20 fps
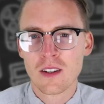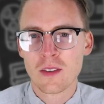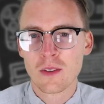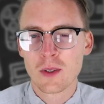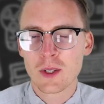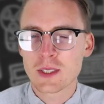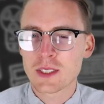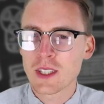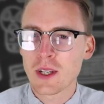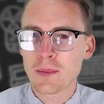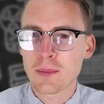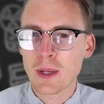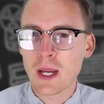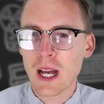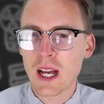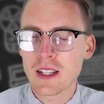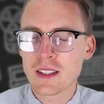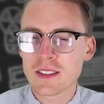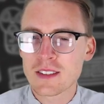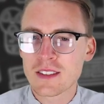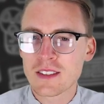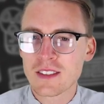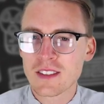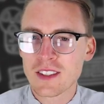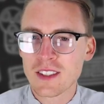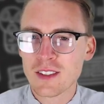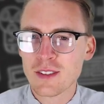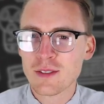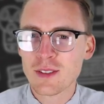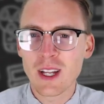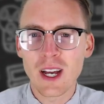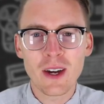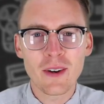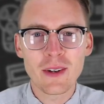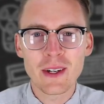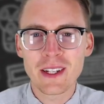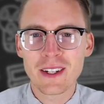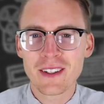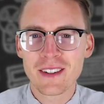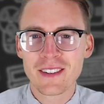What's up, guys? You know
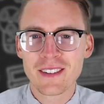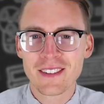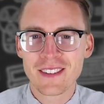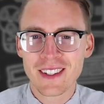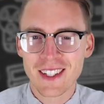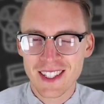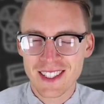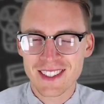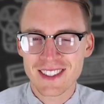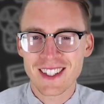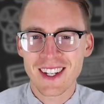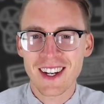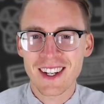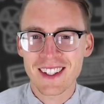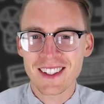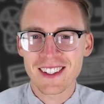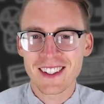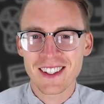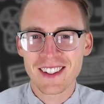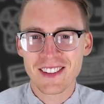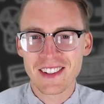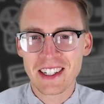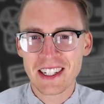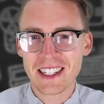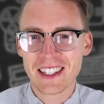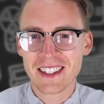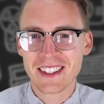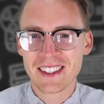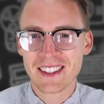it. Let's talk Lua.